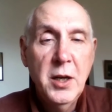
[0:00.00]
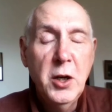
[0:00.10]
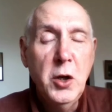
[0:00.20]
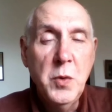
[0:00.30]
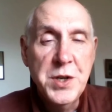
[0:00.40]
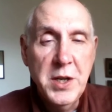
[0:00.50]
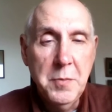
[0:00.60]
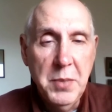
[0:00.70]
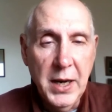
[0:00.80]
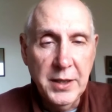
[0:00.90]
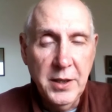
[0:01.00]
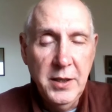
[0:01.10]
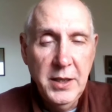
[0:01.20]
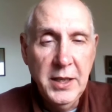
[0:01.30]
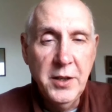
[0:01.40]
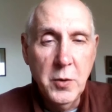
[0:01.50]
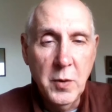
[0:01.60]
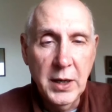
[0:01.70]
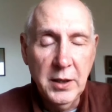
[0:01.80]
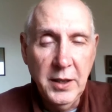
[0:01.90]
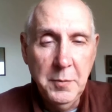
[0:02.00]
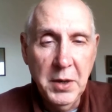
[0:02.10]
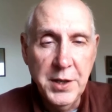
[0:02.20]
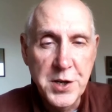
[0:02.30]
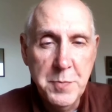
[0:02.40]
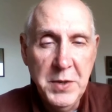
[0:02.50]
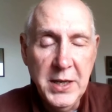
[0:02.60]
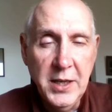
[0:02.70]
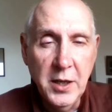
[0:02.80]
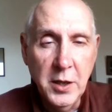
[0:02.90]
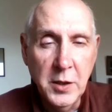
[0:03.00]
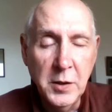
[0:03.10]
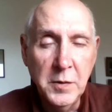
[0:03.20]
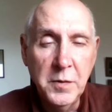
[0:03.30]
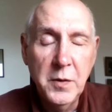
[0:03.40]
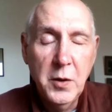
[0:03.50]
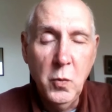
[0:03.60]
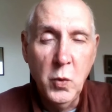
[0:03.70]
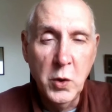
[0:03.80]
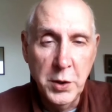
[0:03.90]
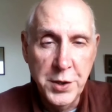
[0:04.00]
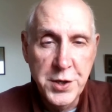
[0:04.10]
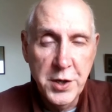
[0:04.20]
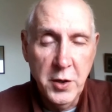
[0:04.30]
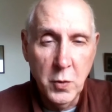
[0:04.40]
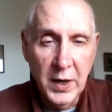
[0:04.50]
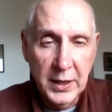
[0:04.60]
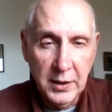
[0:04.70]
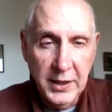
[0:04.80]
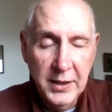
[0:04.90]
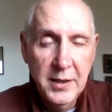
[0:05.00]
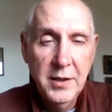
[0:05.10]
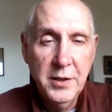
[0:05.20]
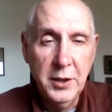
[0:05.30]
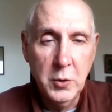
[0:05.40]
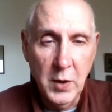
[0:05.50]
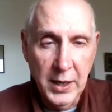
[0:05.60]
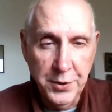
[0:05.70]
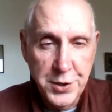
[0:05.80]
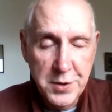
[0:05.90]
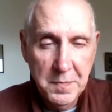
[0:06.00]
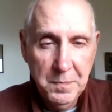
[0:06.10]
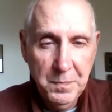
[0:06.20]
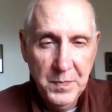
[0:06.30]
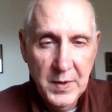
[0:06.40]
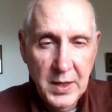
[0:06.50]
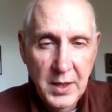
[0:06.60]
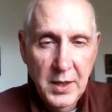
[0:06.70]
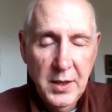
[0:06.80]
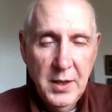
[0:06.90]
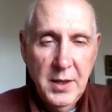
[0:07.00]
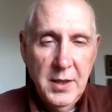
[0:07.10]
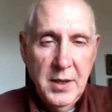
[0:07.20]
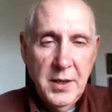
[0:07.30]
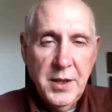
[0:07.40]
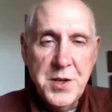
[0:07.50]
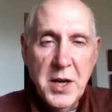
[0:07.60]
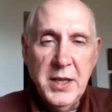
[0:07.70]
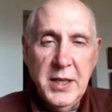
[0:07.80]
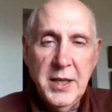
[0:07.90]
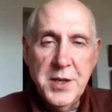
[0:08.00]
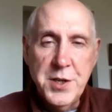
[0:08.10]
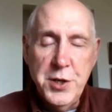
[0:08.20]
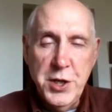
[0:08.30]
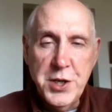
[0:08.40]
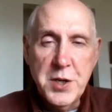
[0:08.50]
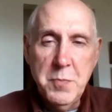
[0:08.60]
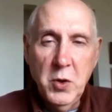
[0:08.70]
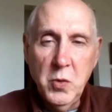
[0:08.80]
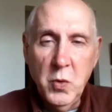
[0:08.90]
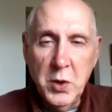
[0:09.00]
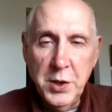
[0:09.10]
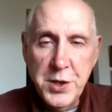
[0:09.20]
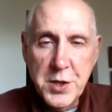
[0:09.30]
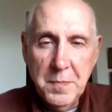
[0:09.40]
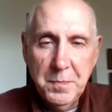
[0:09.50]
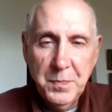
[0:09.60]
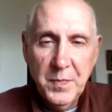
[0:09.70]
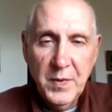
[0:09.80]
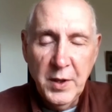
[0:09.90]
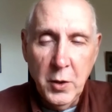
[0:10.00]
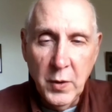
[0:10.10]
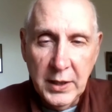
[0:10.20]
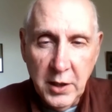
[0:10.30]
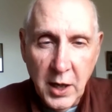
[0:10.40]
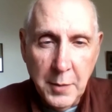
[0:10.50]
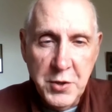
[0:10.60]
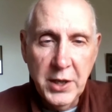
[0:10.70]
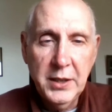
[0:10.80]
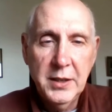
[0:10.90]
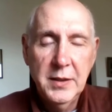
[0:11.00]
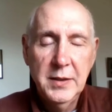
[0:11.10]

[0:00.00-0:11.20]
Who was impacted indirectly by the speaking of words directly? The crowds. This idea is that Jesus spoke words, the direct object,